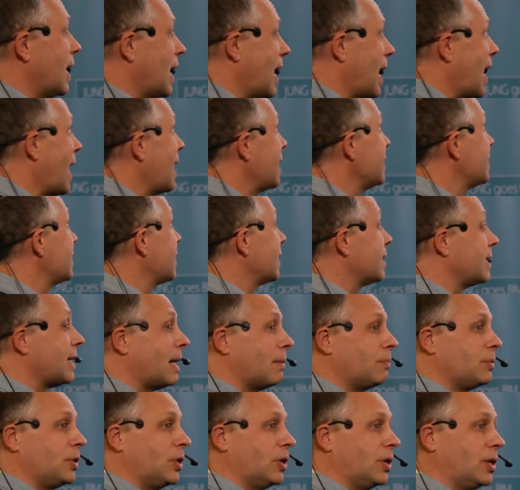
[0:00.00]
I set
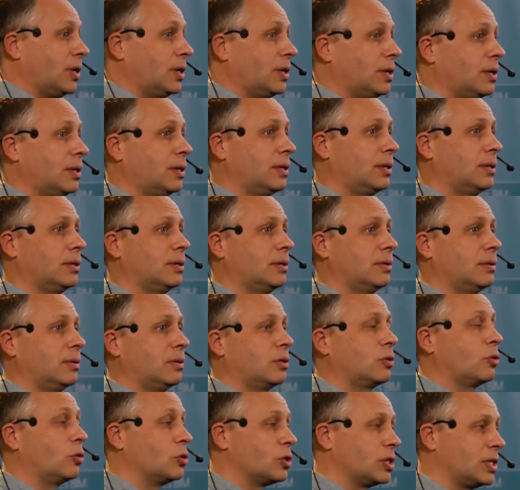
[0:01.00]
up the
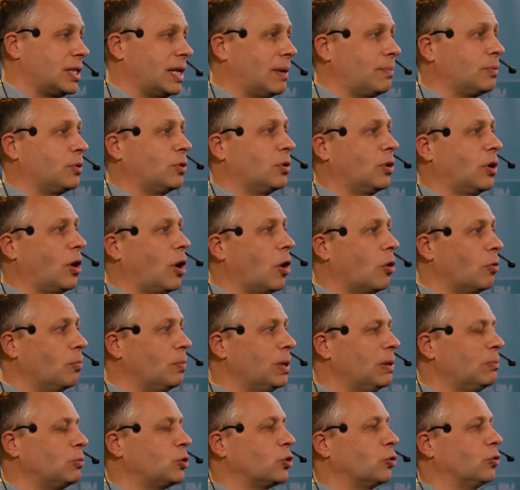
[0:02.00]
concept how
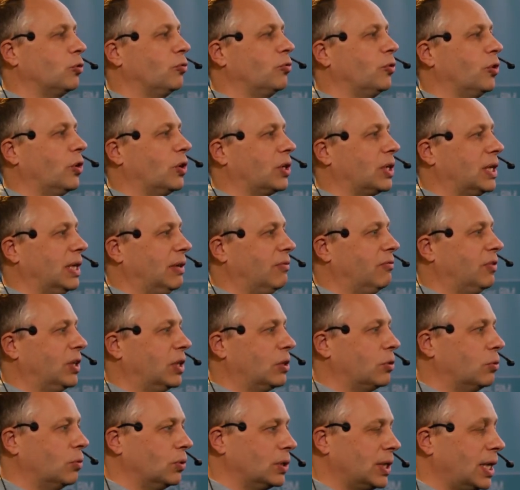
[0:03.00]
BIM should work in
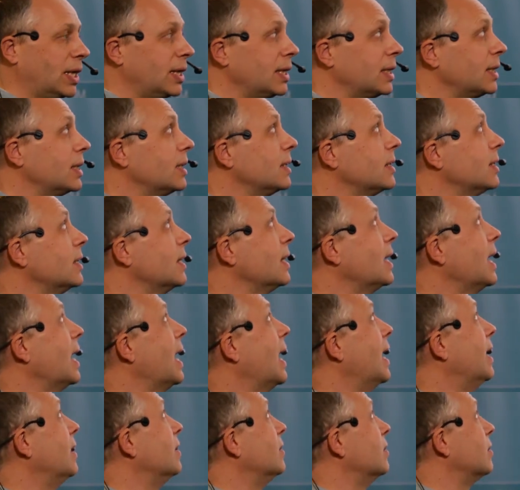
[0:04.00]
WICONA,
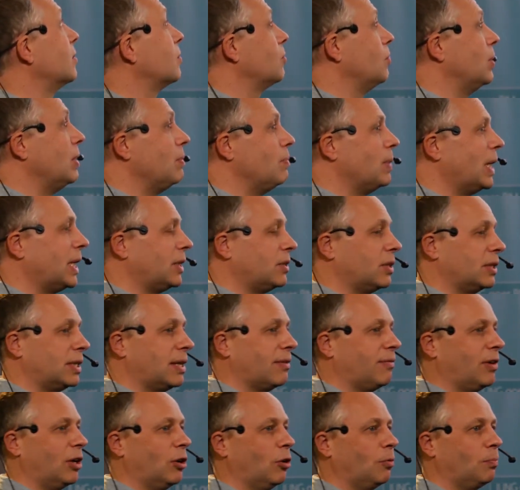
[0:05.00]
and we made the
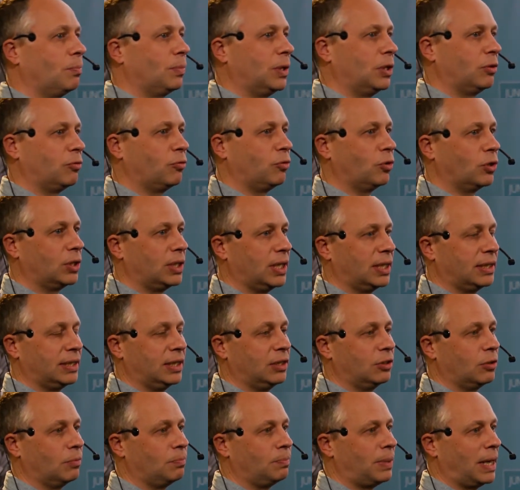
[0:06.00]
development for that
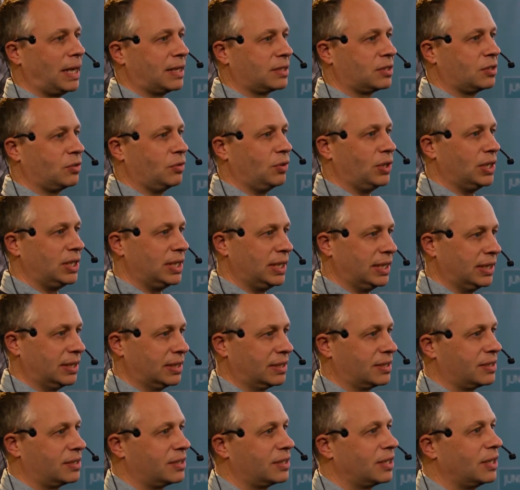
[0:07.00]
in the past 3
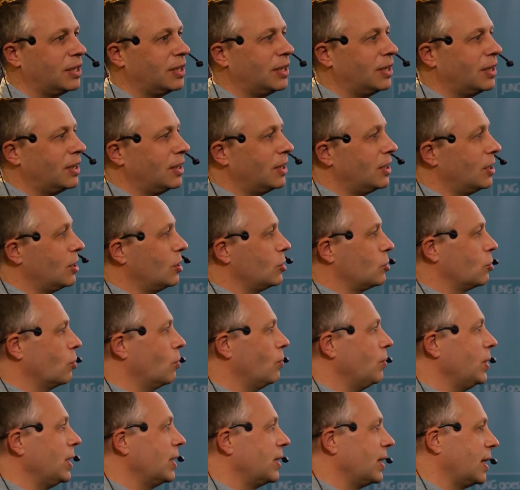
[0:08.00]
years. So
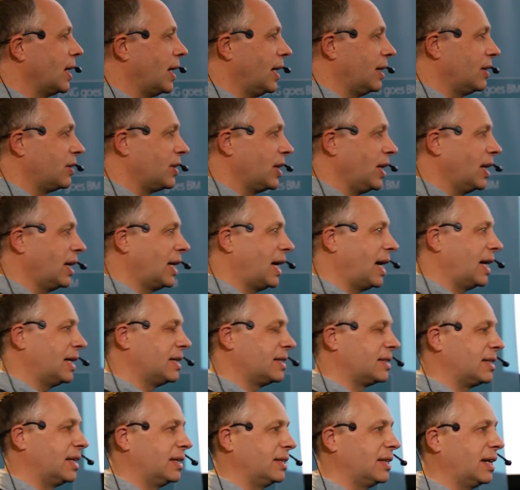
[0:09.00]
we
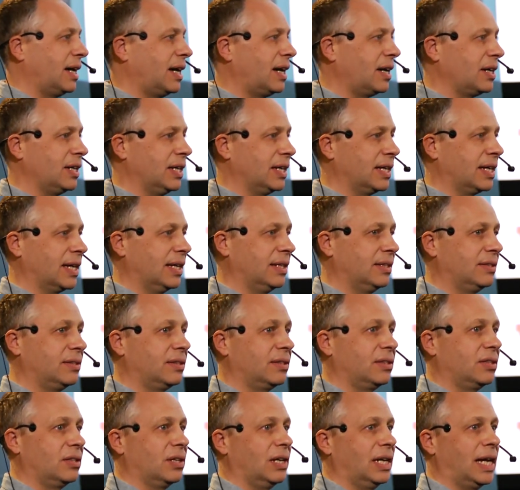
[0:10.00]
realized an ArchiCAD
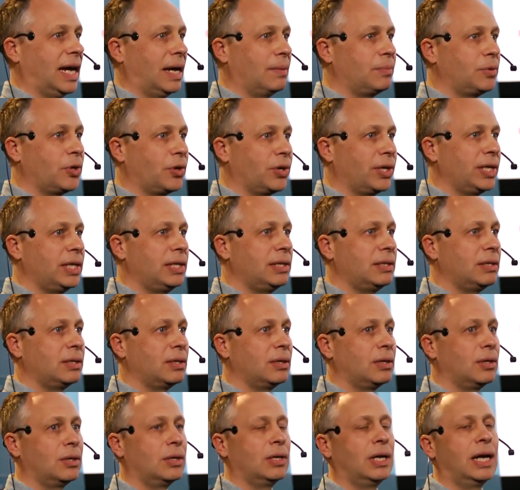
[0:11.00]
library,
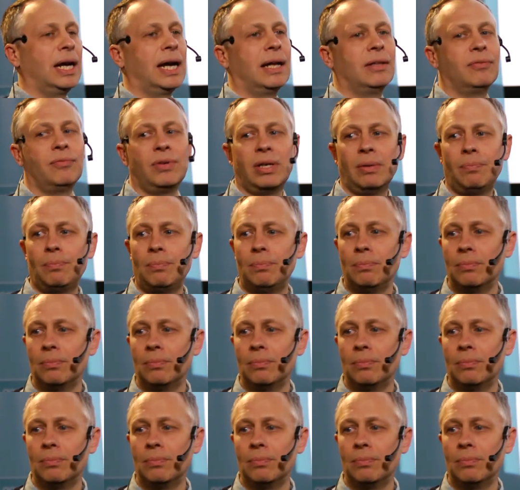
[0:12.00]
and we